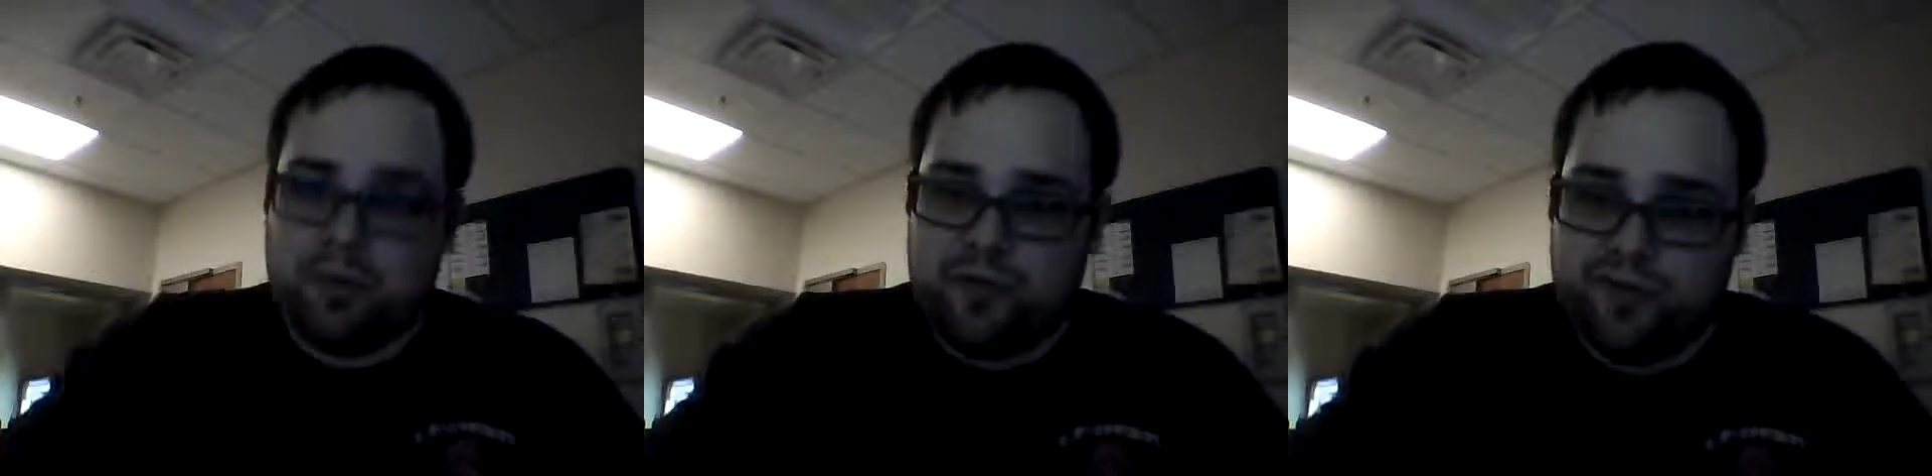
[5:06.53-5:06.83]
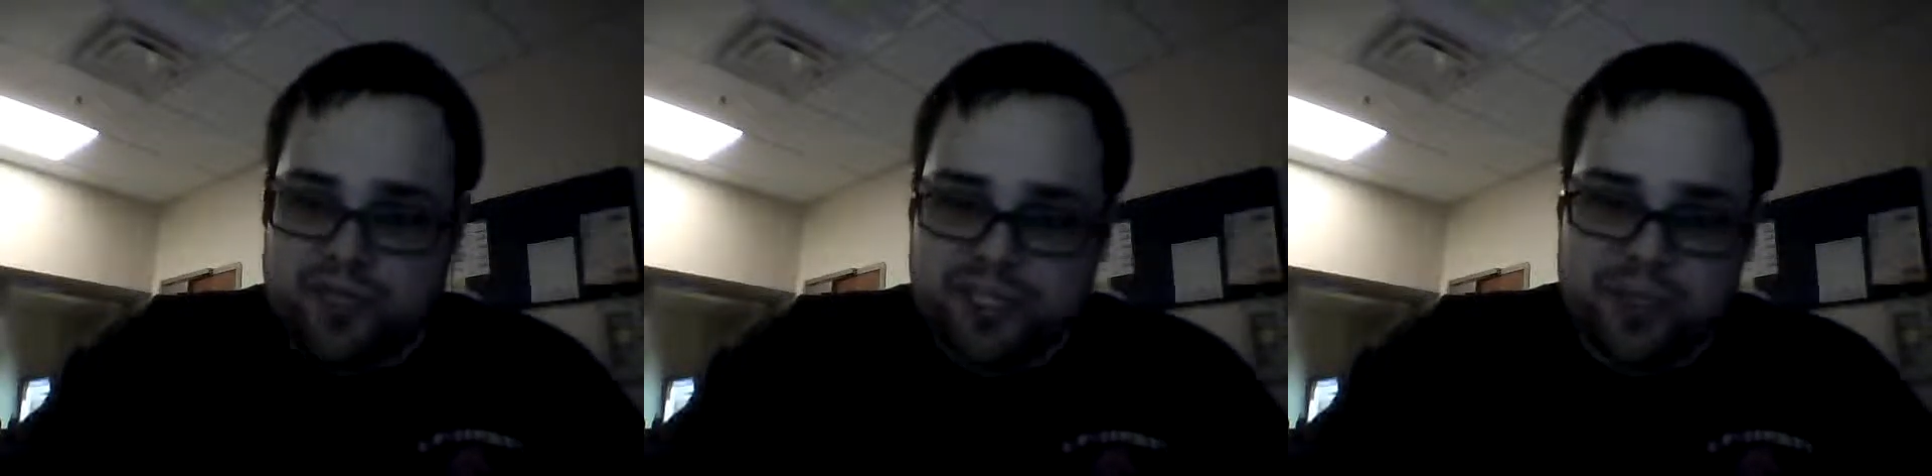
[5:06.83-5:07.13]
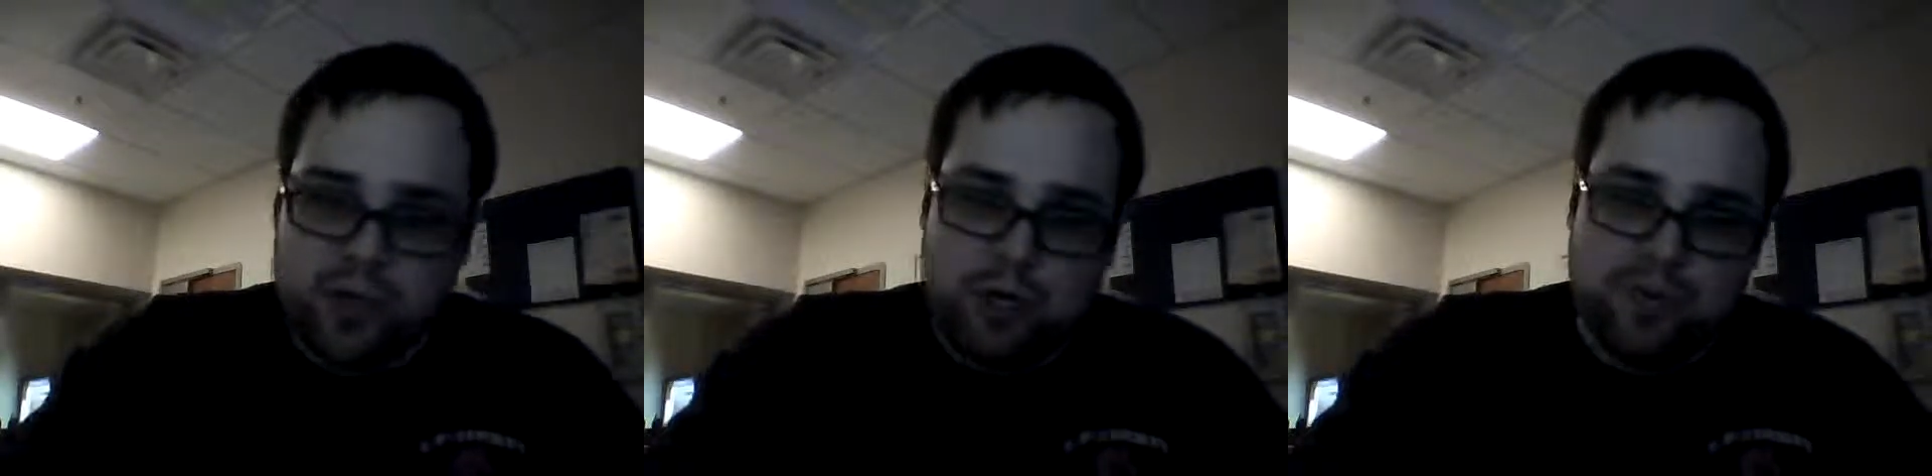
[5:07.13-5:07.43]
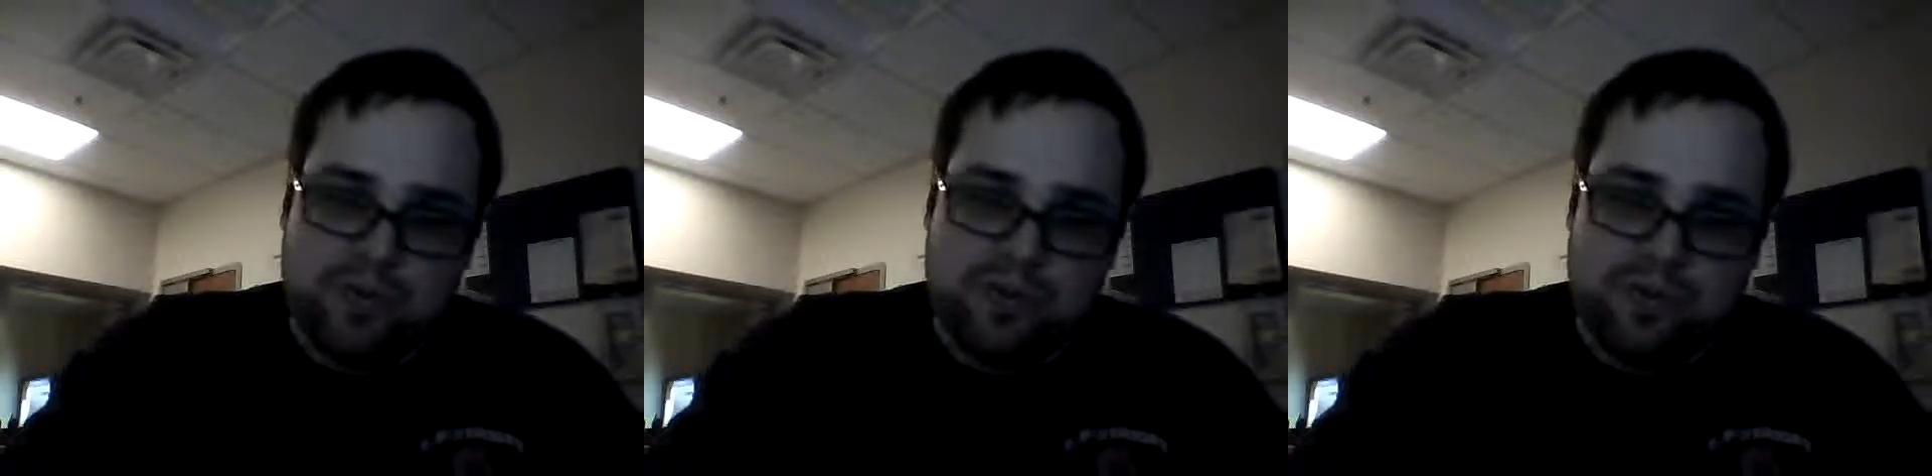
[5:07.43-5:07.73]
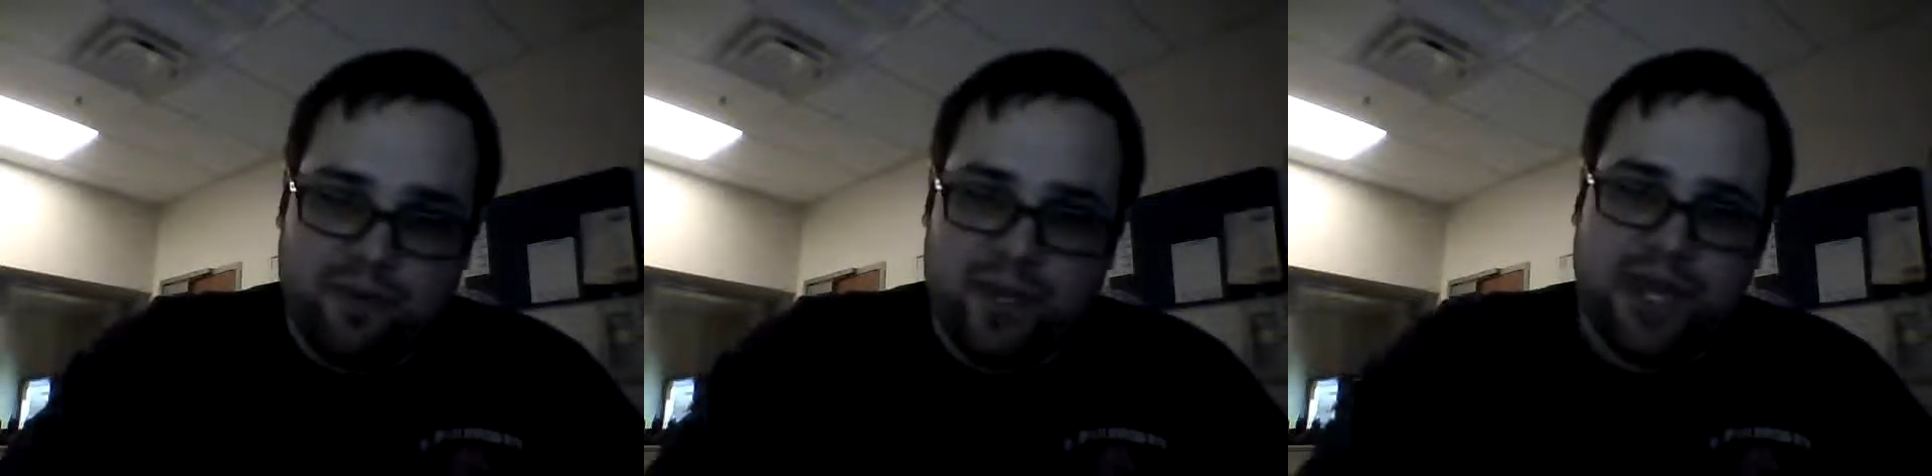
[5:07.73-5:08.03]
professor up at the
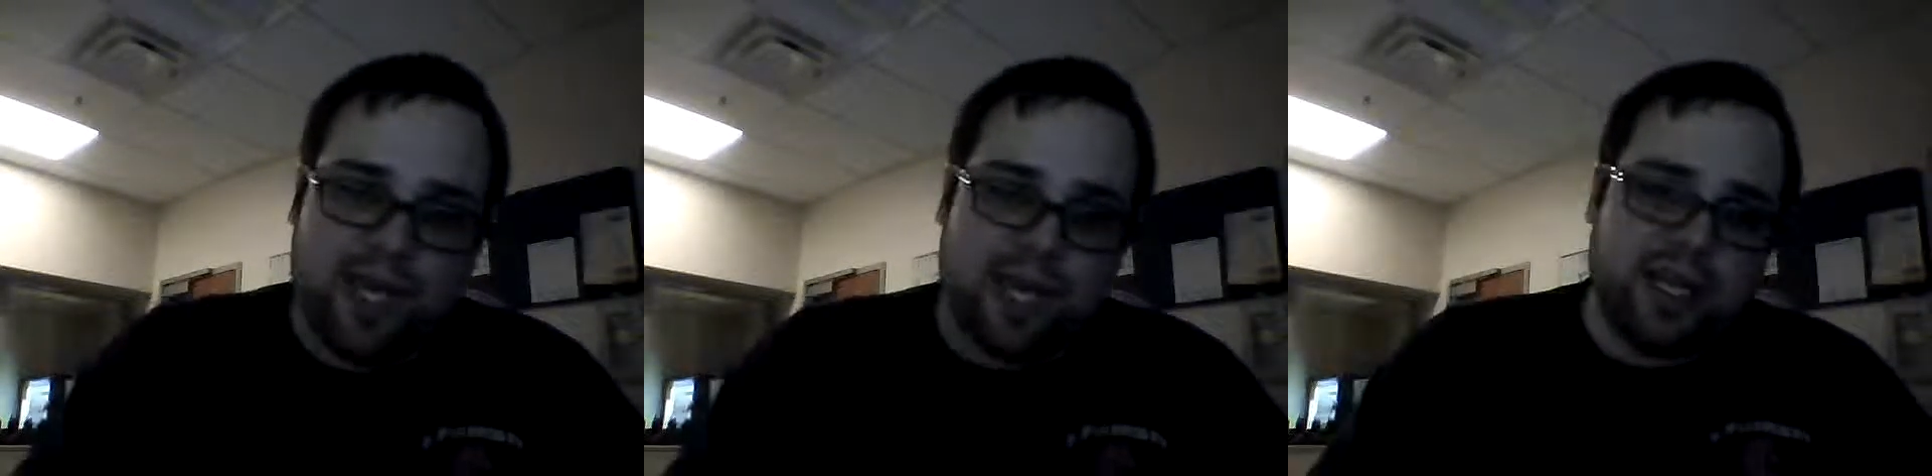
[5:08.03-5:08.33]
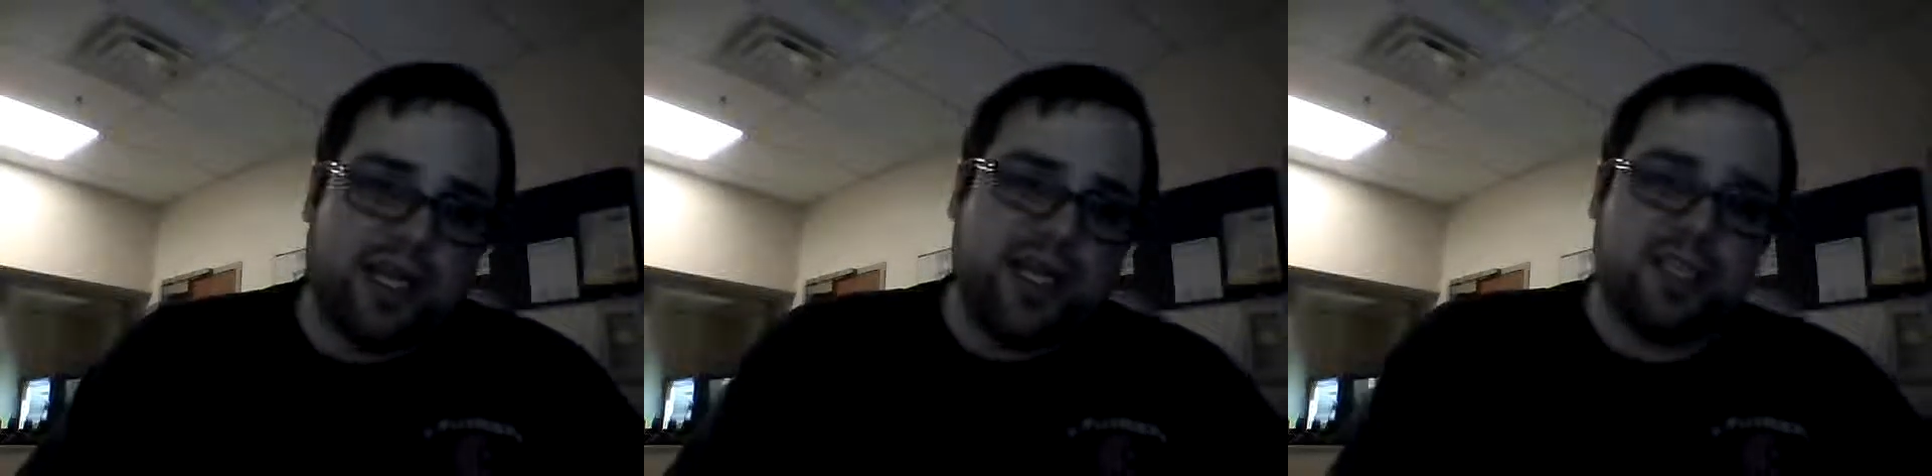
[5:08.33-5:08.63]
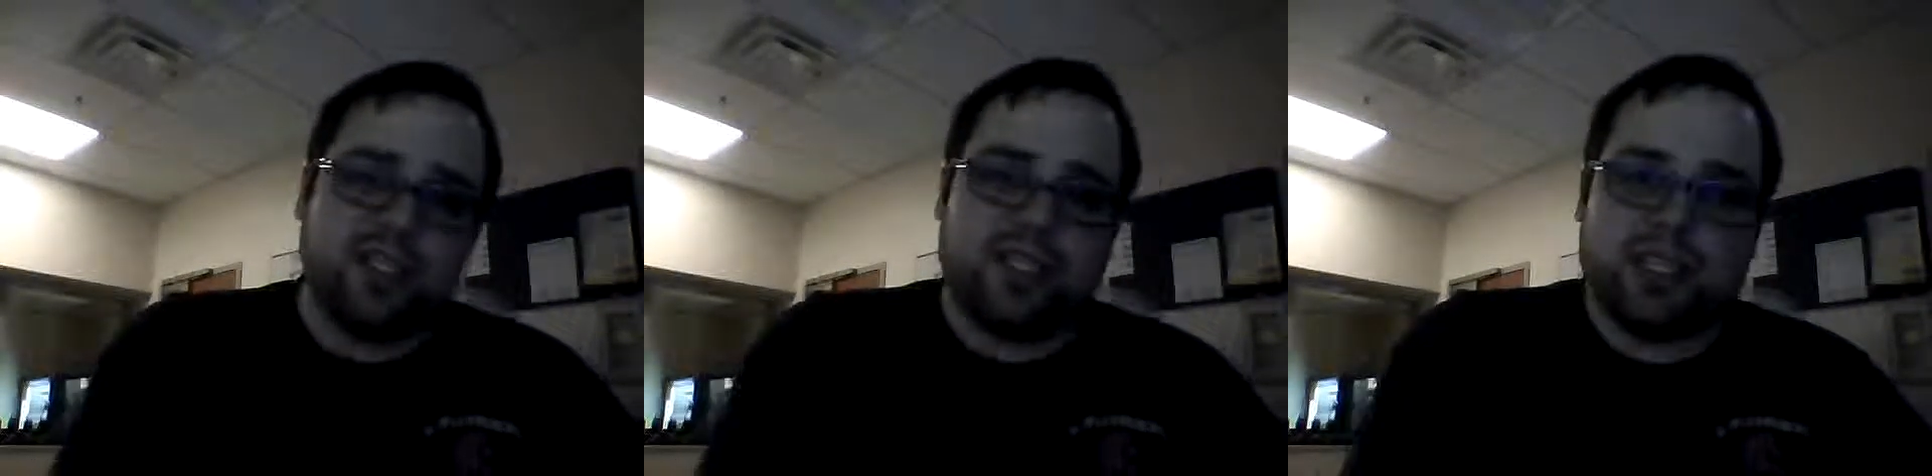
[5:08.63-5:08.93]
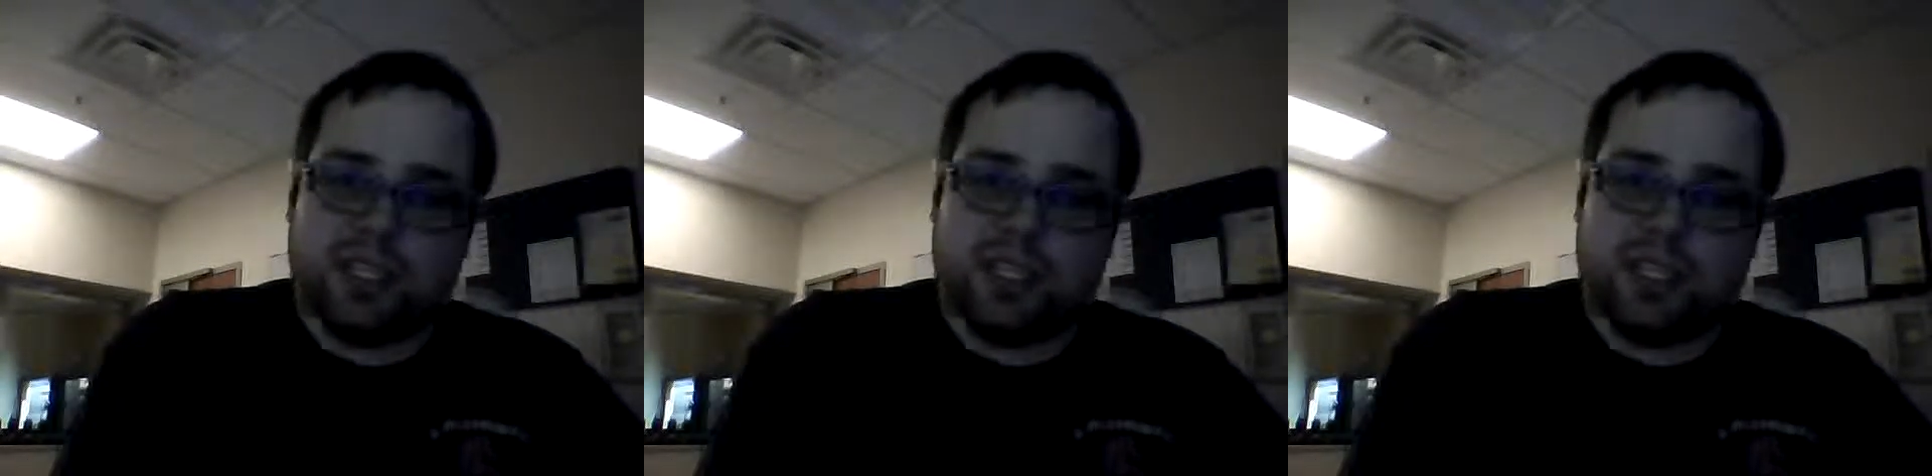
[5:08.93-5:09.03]
front and he's